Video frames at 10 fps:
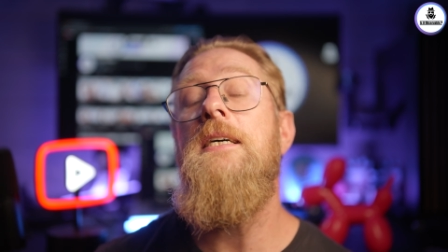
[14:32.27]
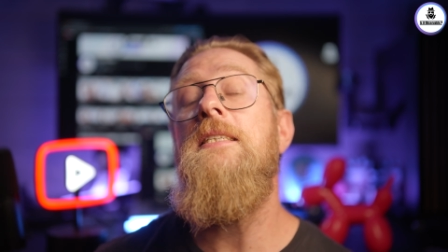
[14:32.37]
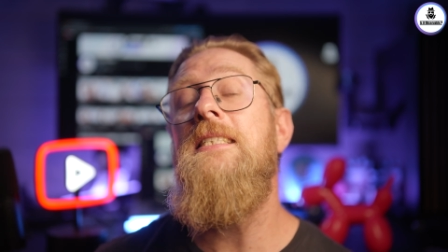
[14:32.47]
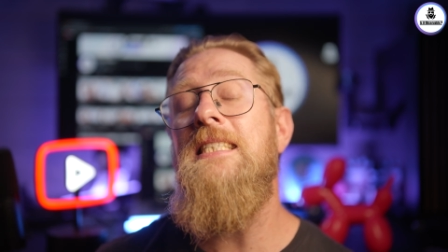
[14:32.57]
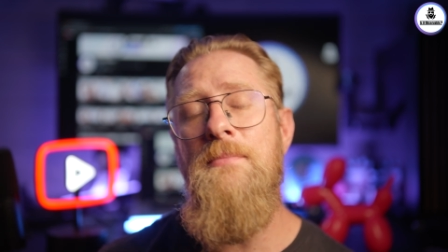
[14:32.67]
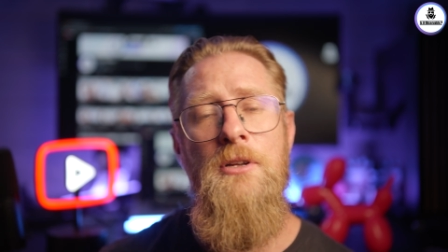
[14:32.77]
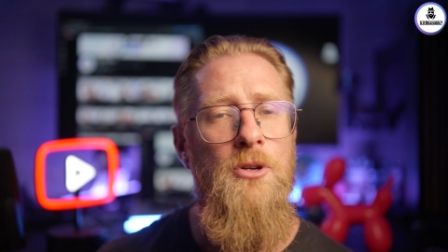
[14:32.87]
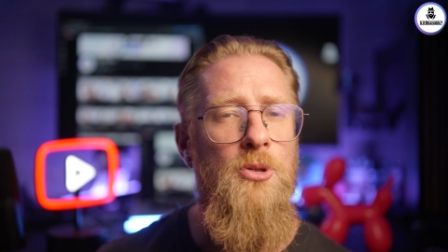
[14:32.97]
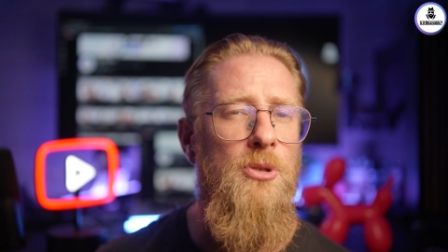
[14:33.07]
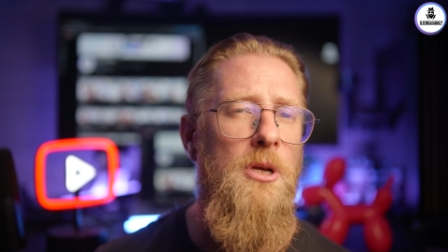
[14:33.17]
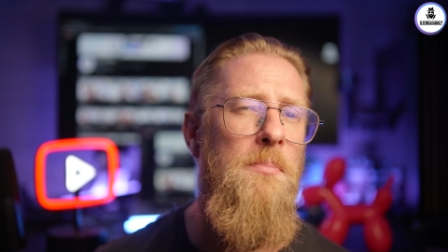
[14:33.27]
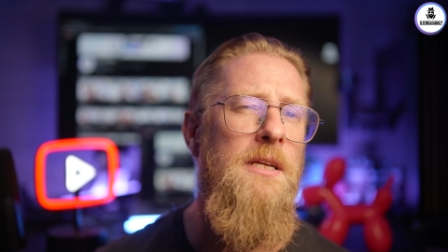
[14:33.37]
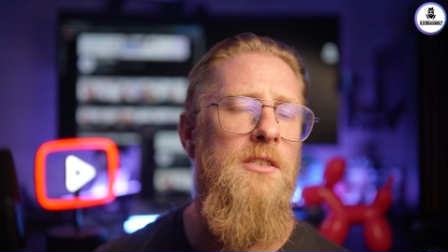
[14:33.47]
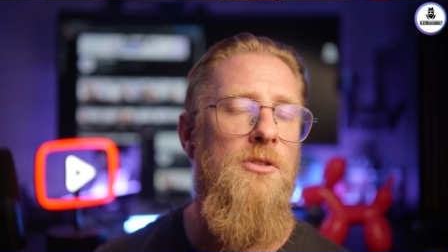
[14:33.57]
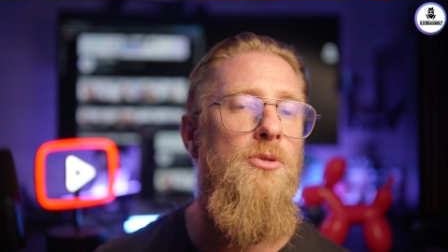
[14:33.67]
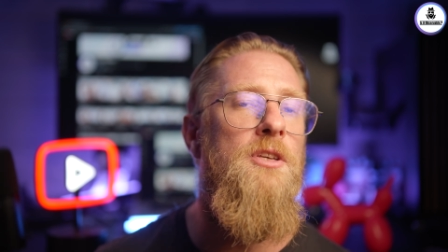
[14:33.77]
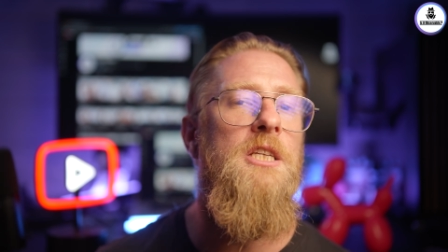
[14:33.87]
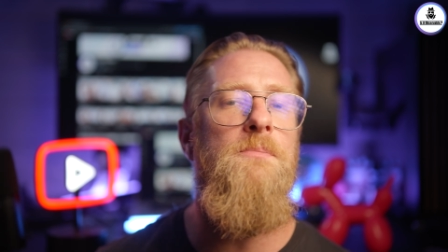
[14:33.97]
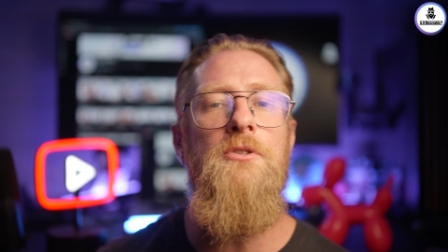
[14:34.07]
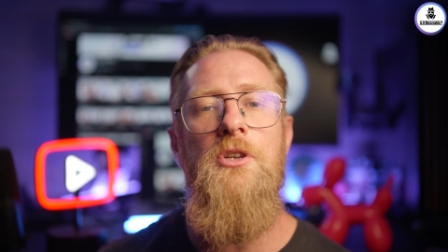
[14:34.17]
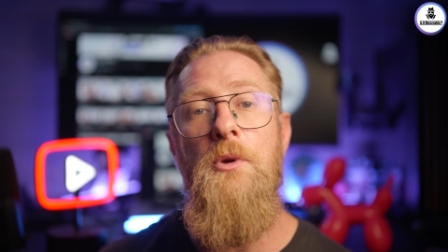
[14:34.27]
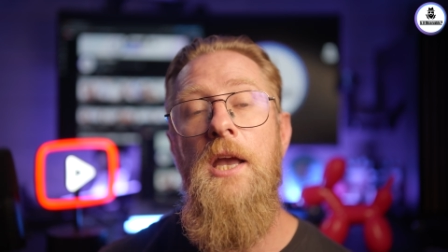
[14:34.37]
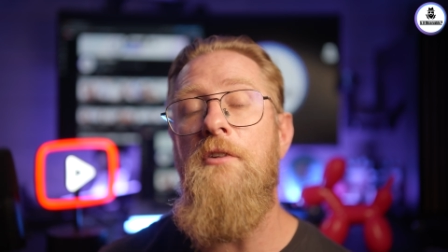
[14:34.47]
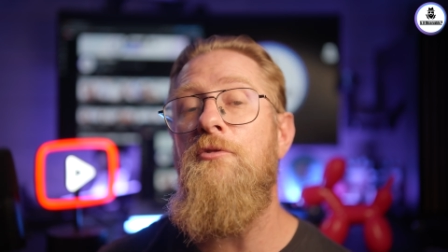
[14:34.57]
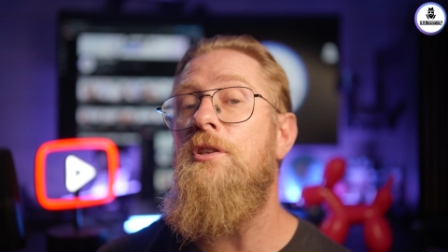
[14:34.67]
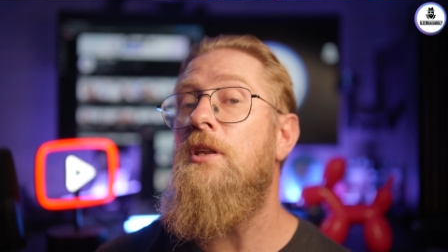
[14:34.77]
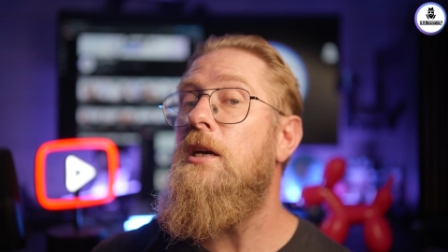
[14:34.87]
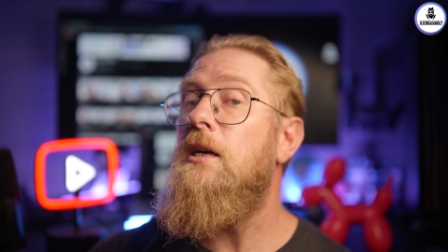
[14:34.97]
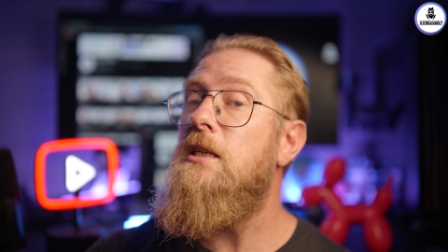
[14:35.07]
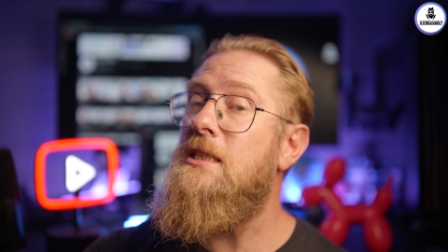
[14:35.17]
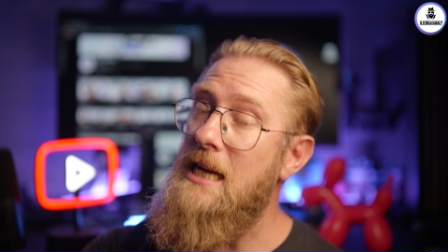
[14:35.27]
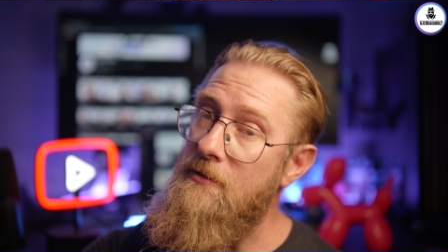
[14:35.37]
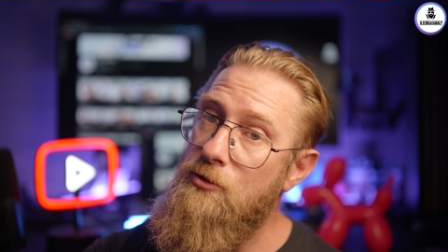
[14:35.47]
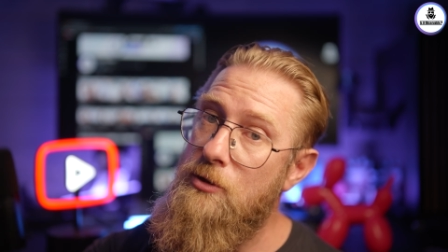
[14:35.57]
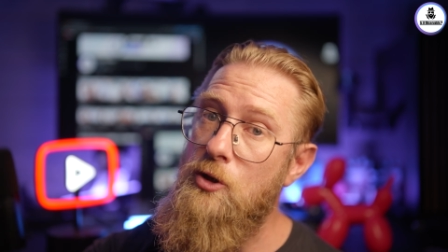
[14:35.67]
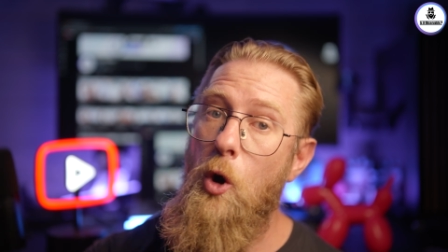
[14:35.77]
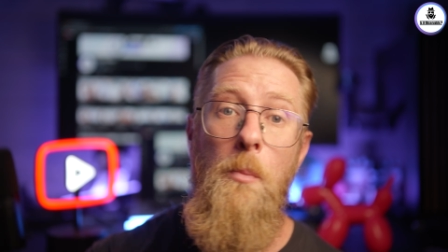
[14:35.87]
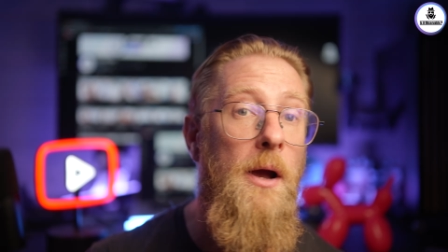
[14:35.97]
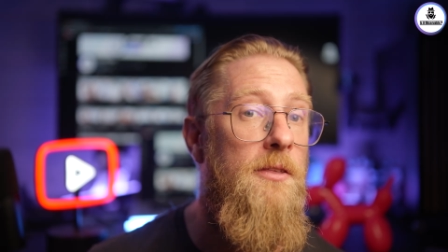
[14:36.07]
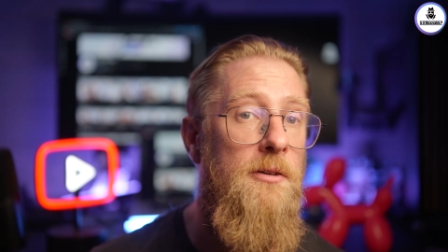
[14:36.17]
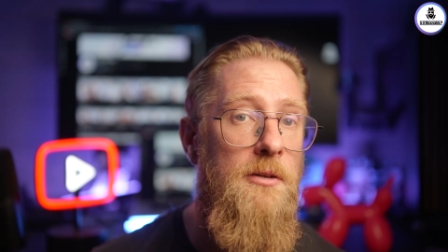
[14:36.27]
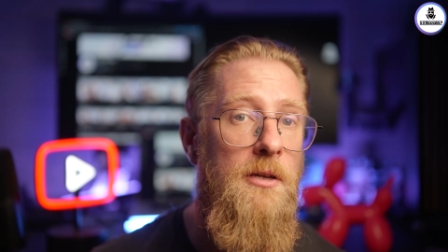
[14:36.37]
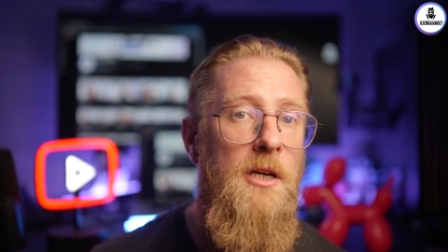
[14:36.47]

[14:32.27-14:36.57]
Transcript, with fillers: similar a bit to the experience that we have with JavaScript or Python.